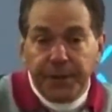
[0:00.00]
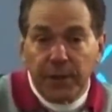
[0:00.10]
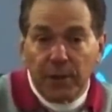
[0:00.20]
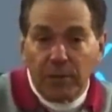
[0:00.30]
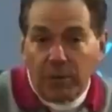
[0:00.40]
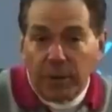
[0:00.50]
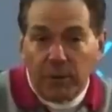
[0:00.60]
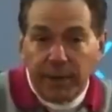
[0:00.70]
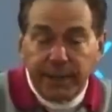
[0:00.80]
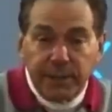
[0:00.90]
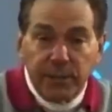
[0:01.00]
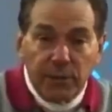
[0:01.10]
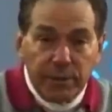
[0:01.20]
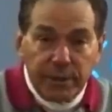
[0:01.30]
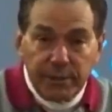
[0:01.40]
you know, what, what he's
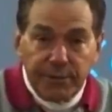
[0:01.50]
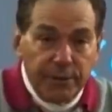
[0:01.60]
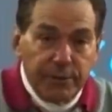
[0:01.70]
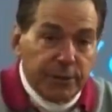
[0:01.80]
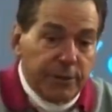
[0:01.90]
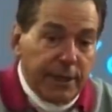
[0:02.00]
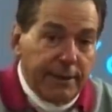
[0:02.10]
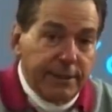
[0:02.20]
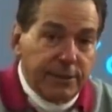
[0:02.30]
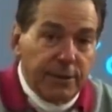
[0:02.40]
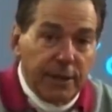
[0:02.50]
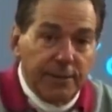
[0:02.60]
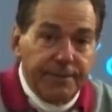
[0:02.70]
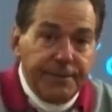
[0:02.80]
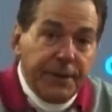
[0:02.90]
doing with his future and how he's trying to,
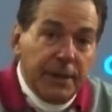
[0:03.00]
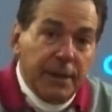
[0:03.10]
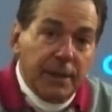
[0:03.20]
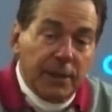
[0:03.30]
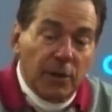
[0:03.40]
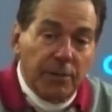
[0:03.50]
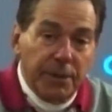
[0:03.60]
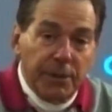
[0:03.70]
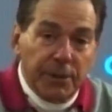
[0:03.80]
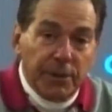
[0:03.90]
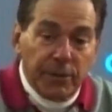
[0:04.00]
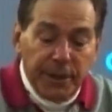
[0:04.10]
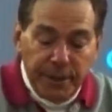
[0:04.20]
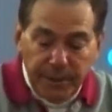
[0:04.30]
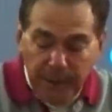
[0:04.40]
you know, build a
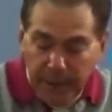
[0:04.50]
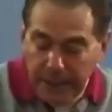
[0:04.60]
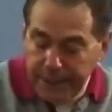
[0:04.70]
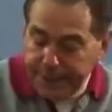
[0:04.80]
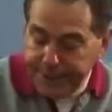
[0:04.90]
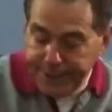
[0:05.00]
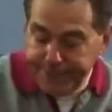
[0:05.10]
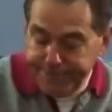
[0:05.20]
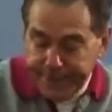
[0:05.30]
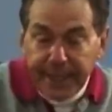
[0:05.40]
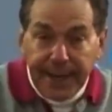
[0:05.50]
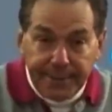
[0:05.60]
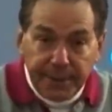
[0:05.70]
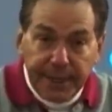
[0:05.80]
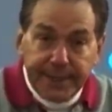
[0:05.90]
career um, in
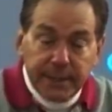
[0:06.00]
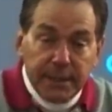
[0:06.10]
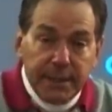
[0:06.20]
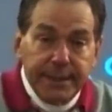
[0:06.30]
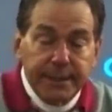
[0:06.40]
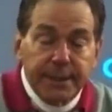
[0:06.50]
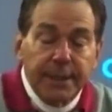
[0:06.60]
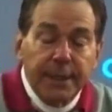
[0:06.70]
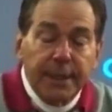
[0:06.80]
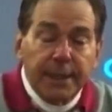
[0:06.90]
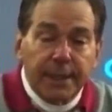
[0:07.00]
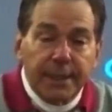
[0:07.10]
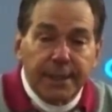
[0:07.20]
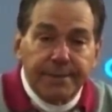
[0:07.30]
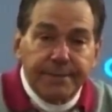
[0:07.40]
athletics at least.
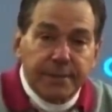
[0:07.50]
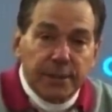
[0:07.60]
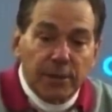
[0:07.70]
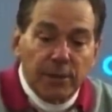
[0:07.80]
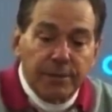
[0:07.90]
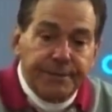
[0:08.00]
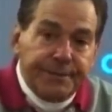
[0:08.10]
Um, so